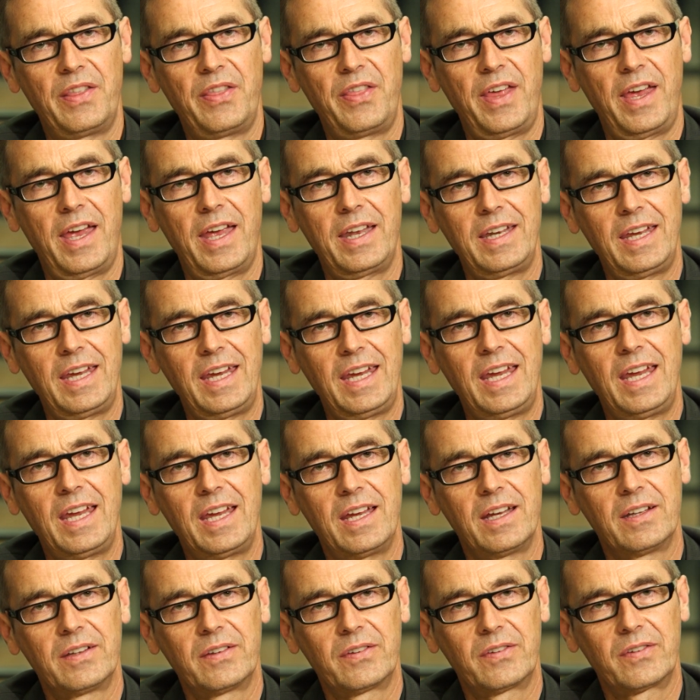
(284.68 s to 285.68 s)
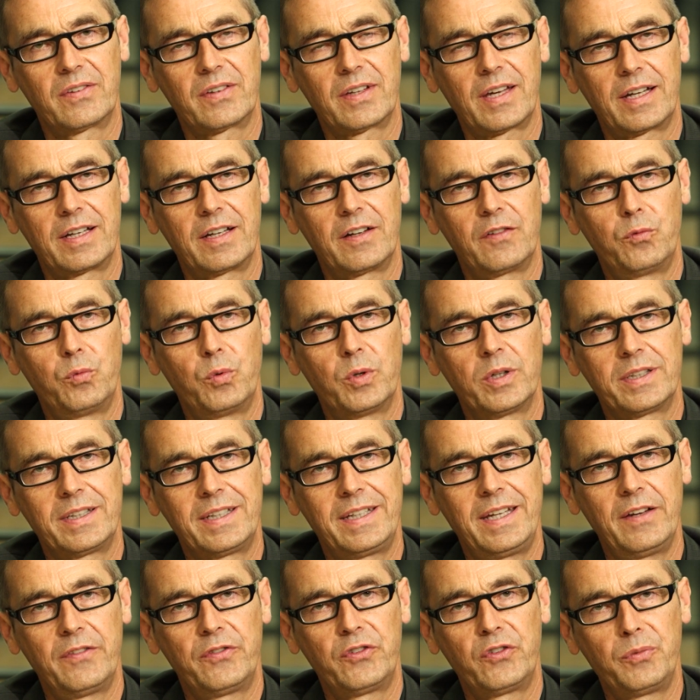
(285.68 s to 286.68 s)
That is kind of
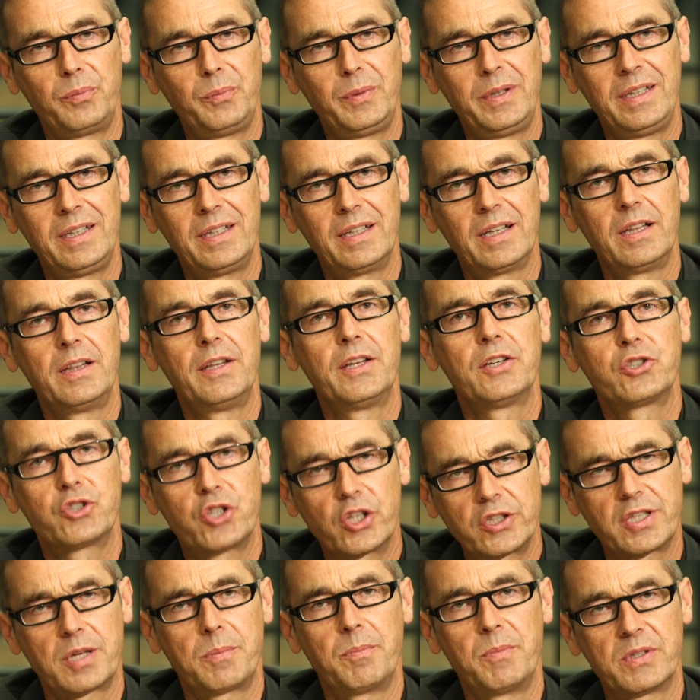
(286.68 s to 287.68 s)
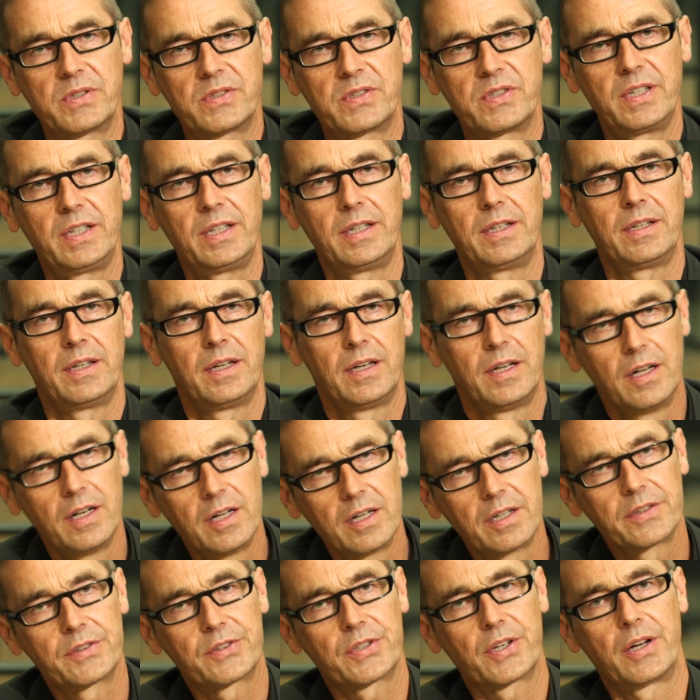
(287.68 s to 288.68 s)
what gives me legitimacy
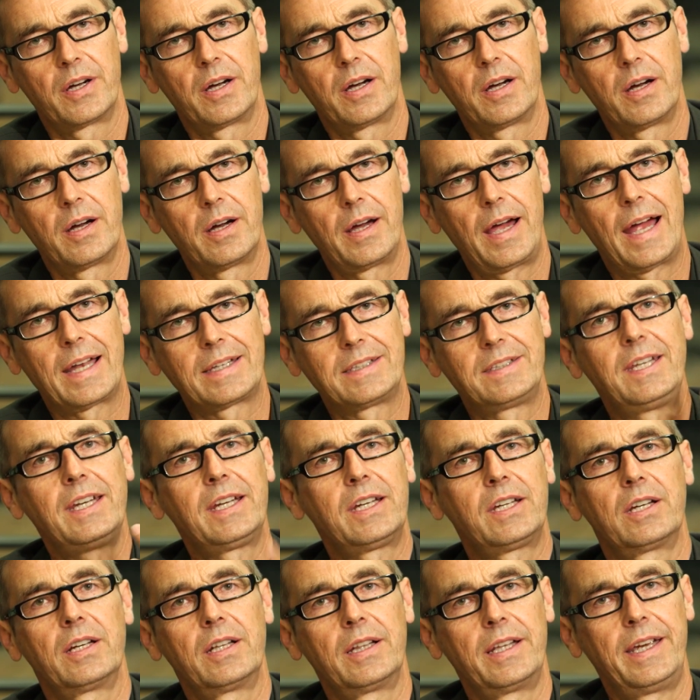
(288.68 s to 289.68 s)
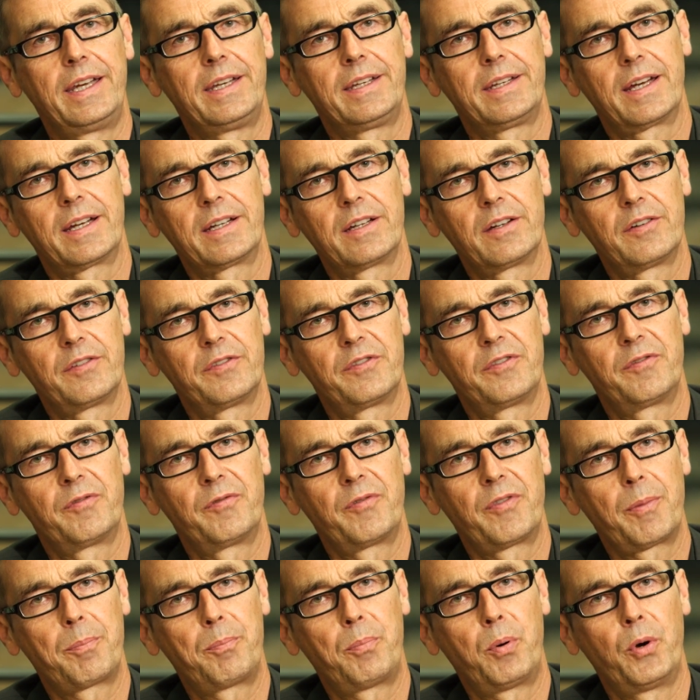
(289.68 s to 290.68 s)
to articulate kind of
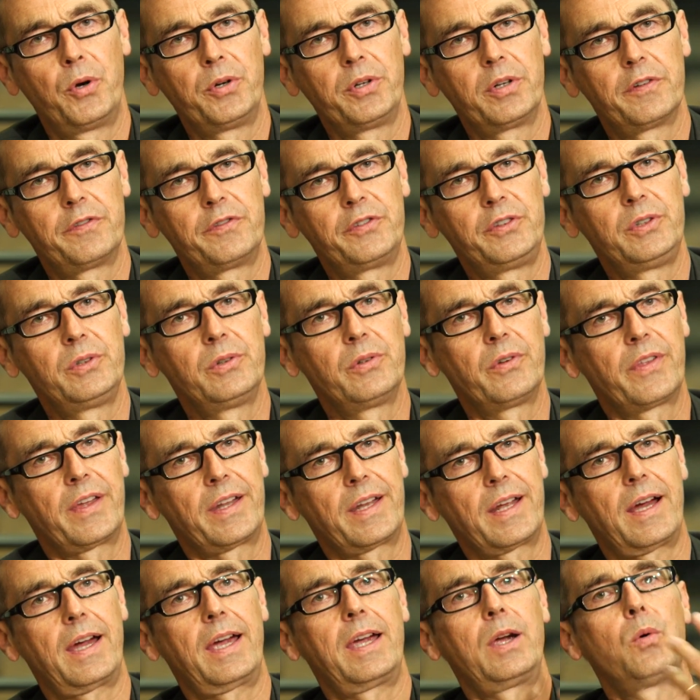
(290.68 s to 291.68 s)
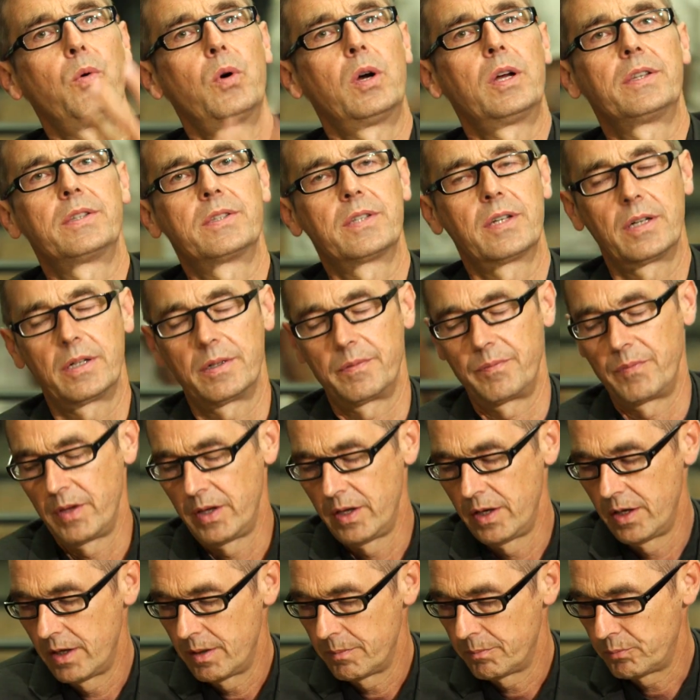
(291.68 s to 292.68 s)
the point of view that I want to
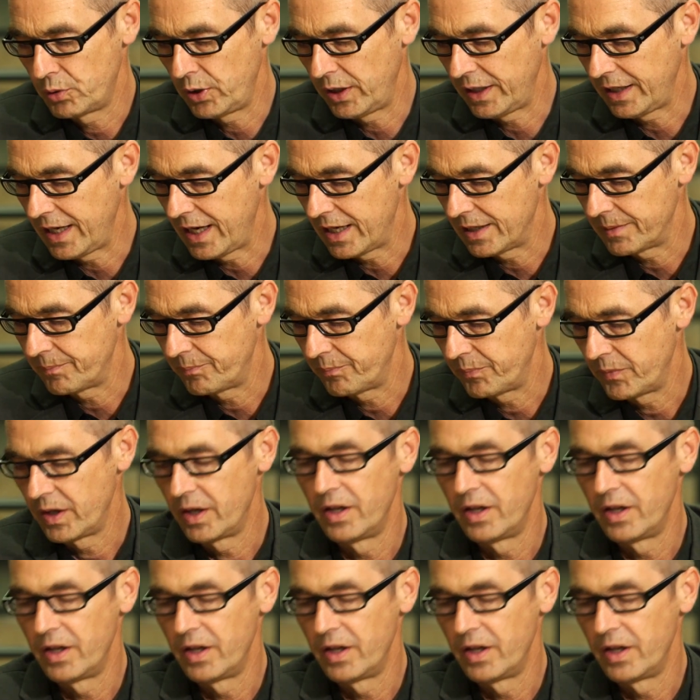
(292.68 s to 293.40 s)
bring in.